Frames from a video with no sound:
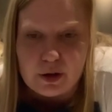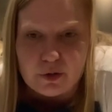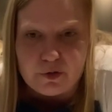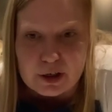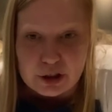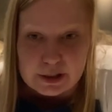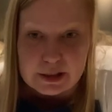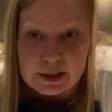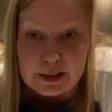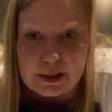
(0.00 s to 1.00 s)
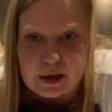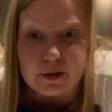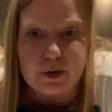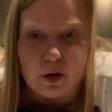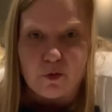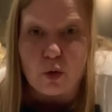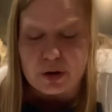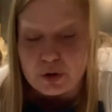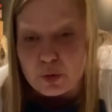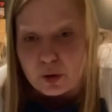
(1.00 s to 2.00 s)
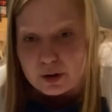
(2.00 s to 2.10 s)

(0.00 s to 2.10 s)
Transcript: functions in detail of what you want,